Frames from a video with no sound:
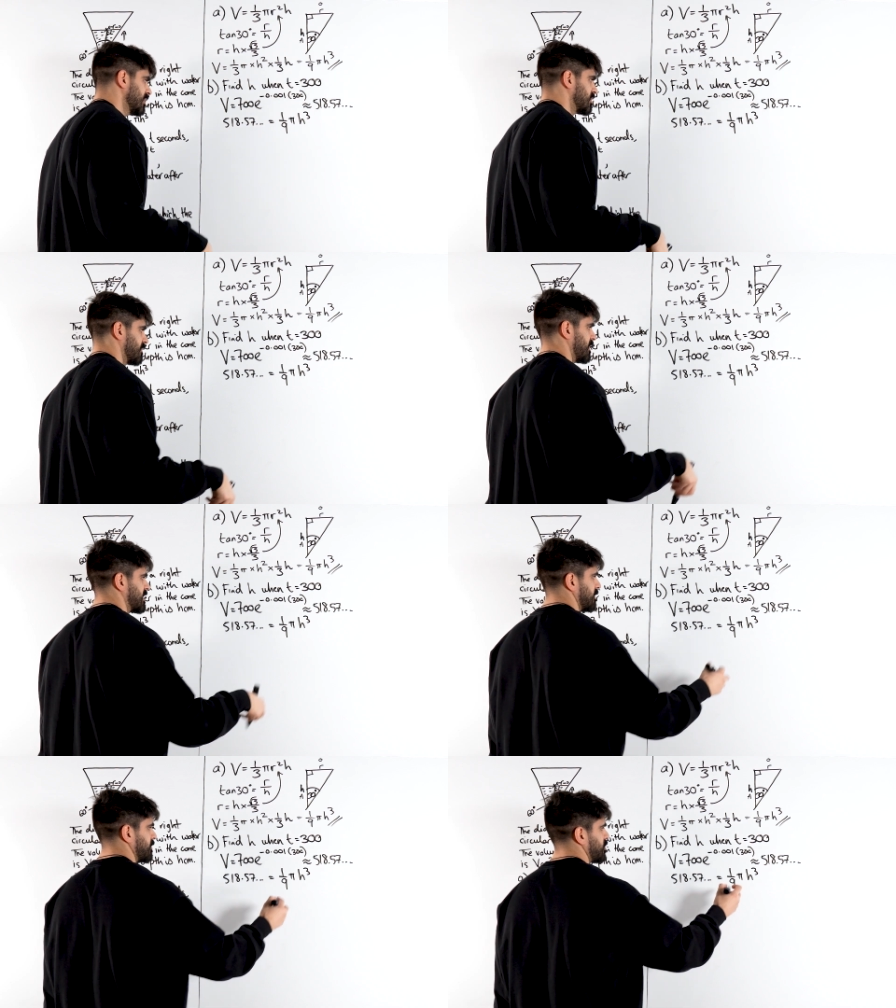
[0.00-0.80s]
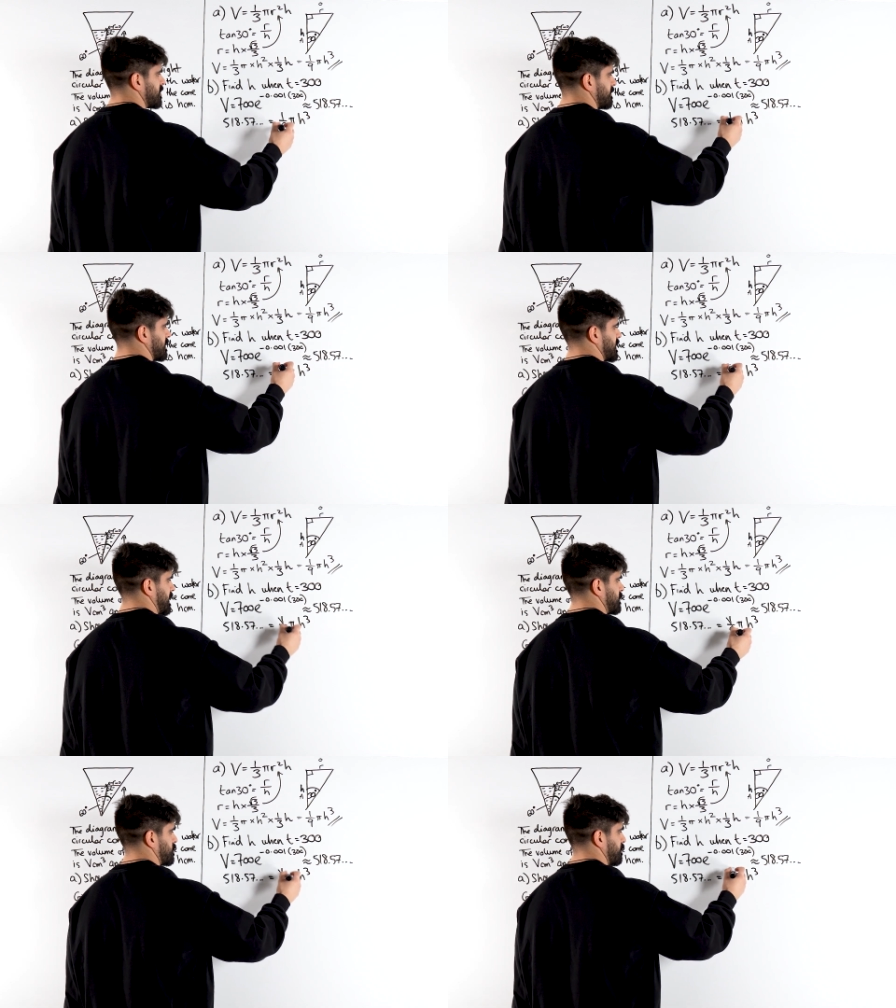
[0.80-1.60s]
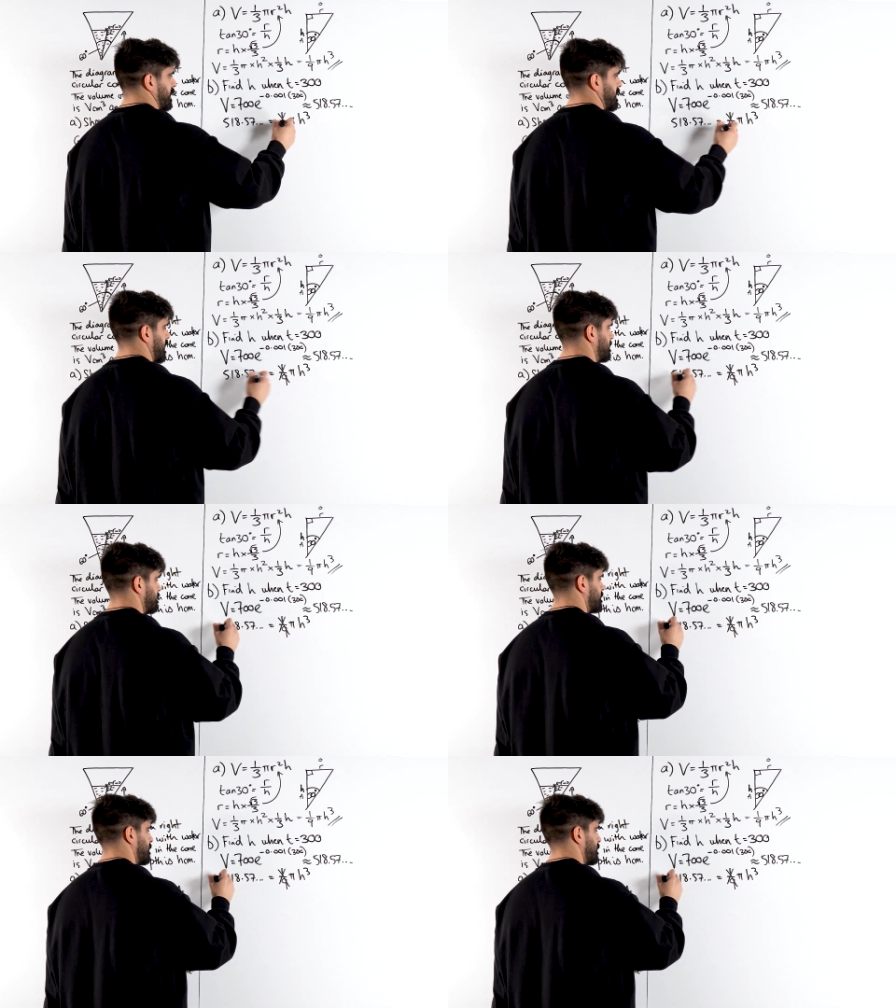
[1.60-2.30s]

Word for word: So the first thing I'm going to do is I'm going to times through by 9.